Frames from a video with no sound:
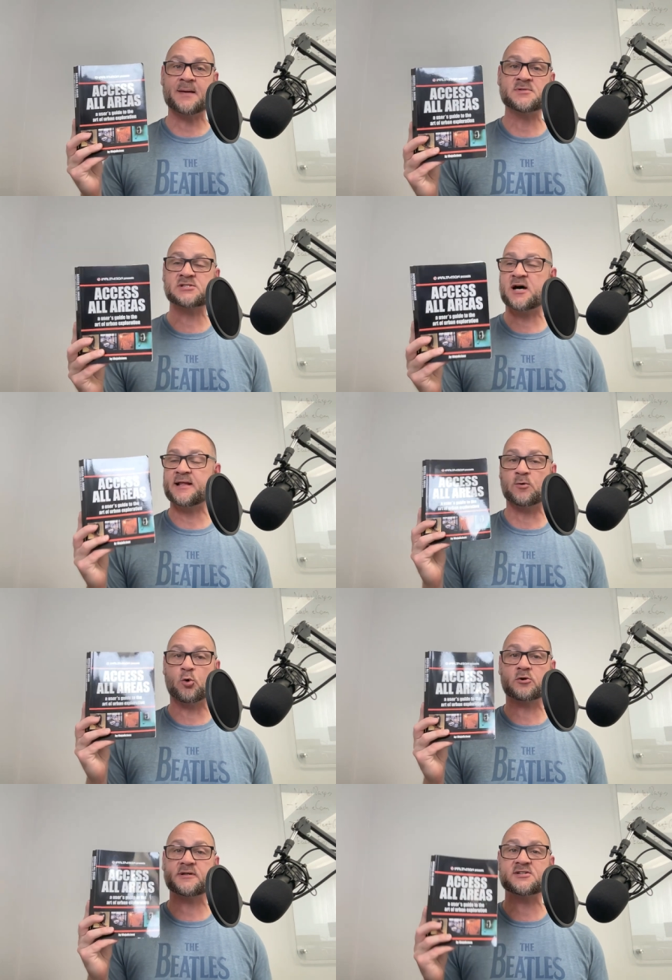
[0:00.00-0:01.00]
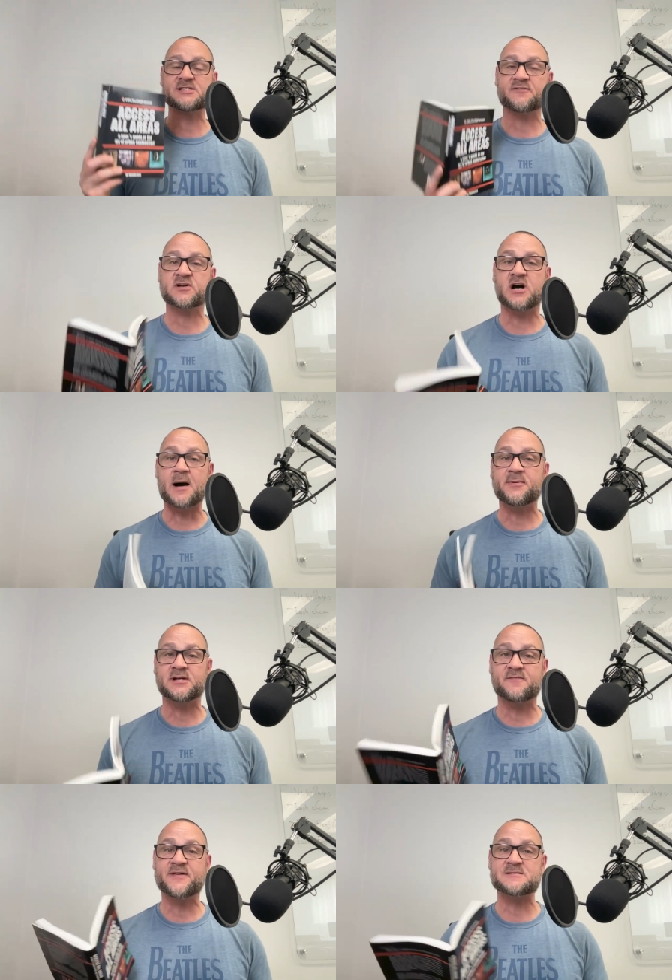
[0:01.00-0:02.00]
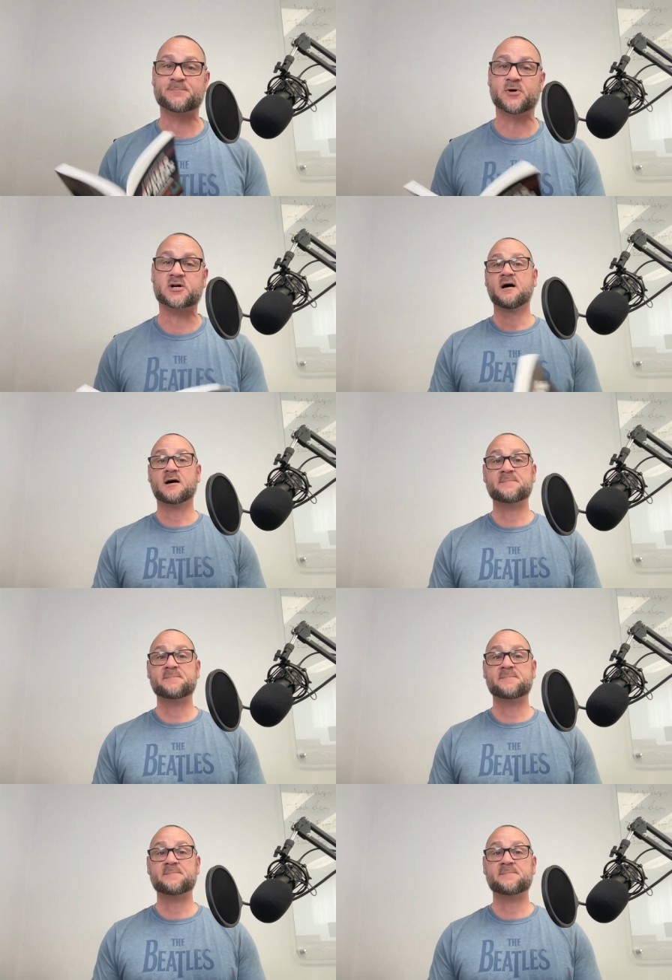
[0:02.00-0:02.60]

Amazon and order yourself a copy of this book.